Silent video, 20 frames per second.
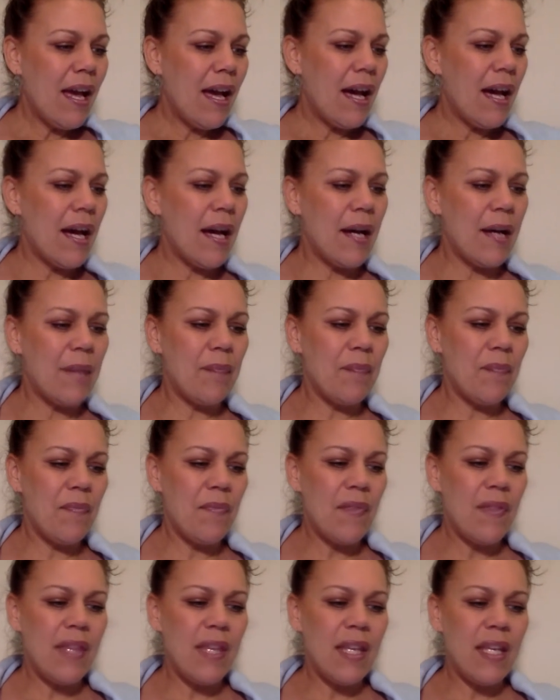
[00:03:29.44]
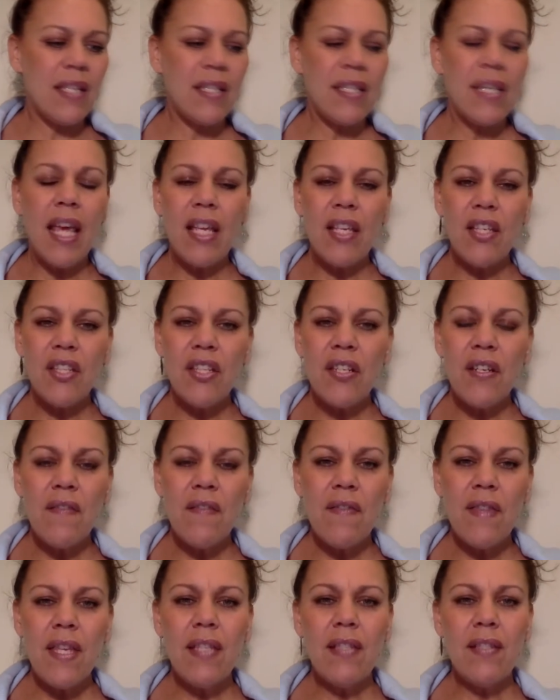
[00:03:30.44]
The intention
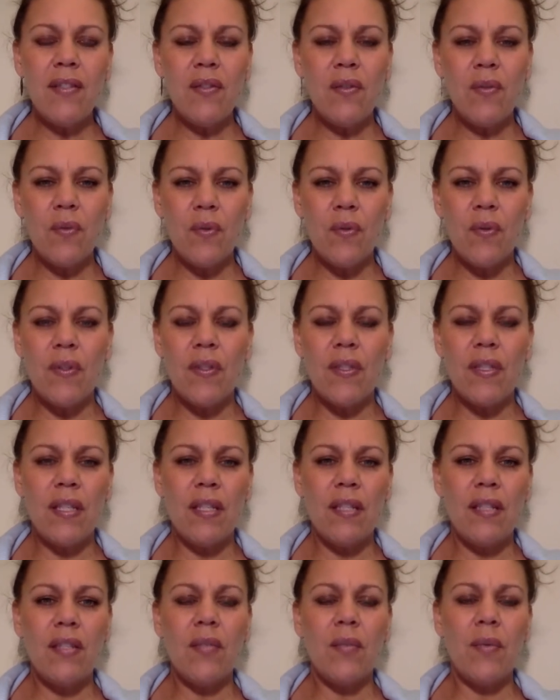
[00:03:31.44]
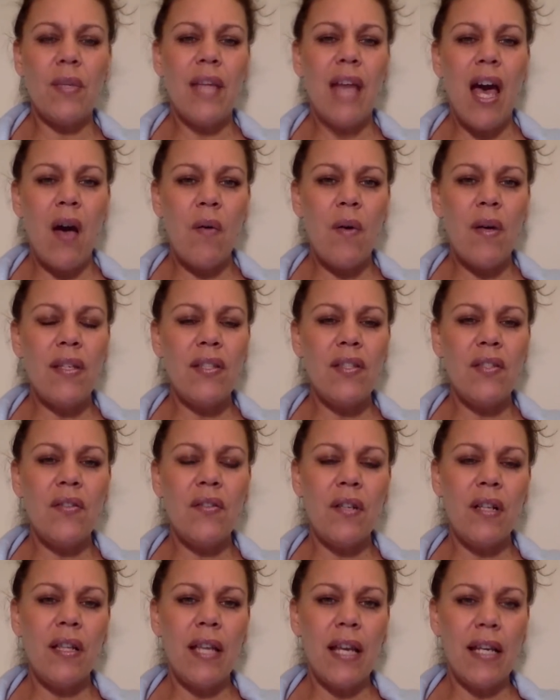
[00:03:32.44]
of these tools is to allow us to
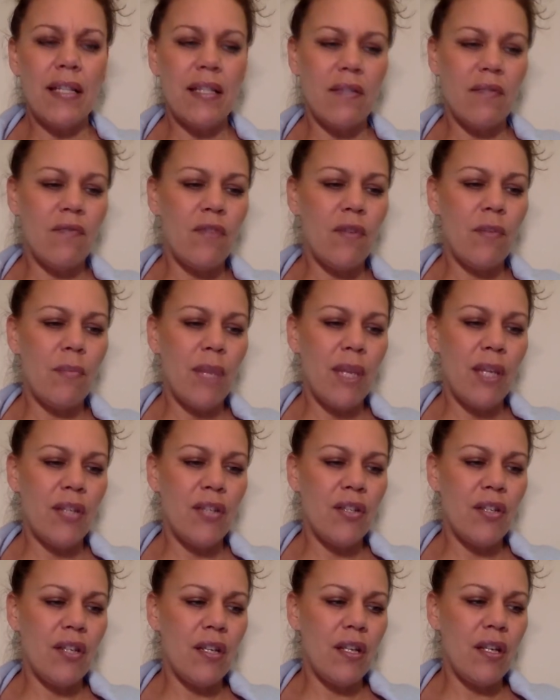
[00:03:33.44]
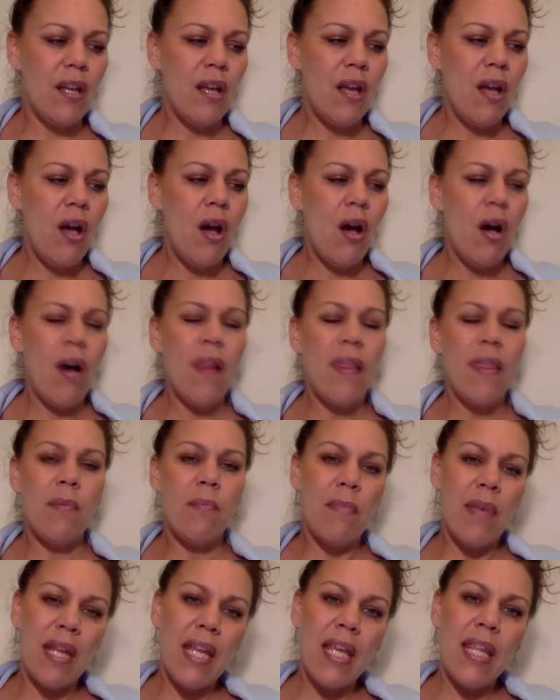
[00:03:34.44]
collect information on the
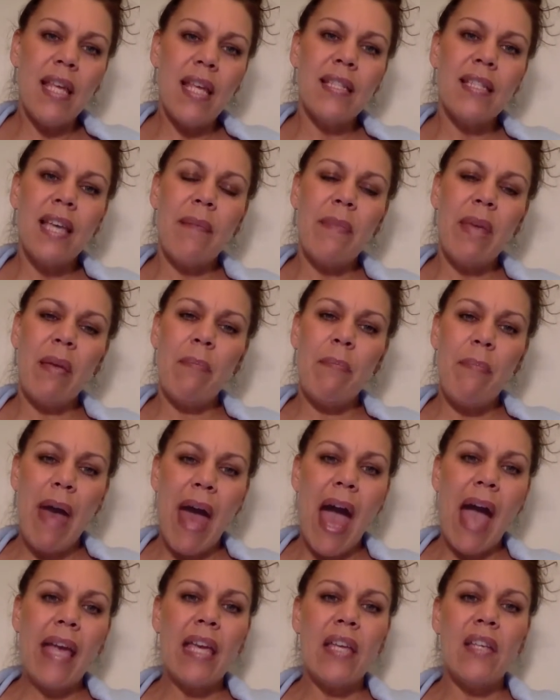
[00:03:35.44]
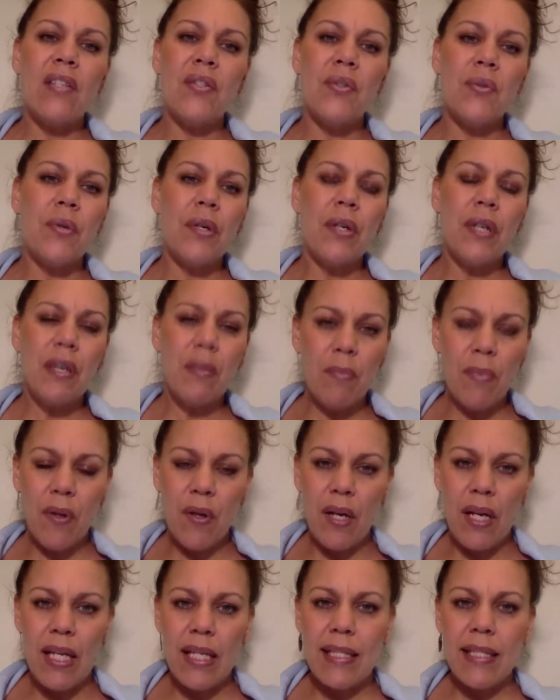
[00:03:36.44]
money that's coming back into our
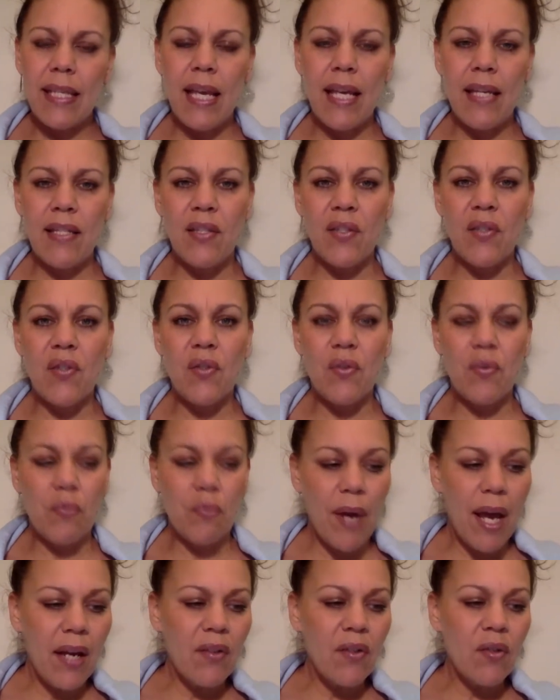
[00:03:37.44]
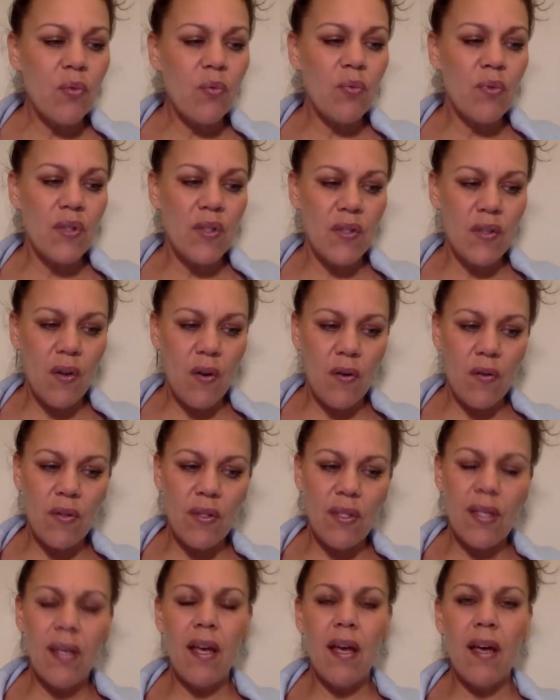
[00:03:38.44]
communities as a direct result
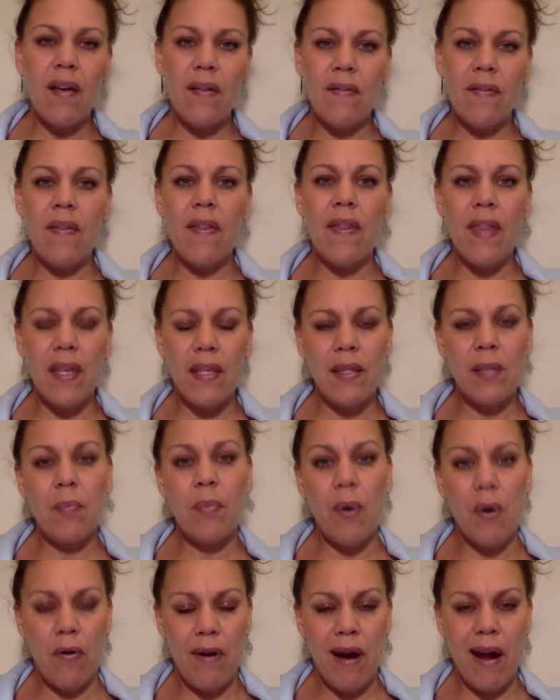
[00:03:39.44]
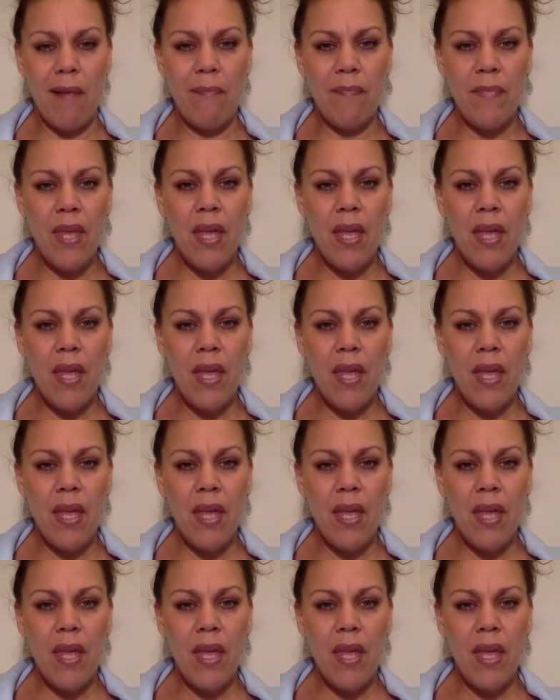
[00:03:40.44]
of this program.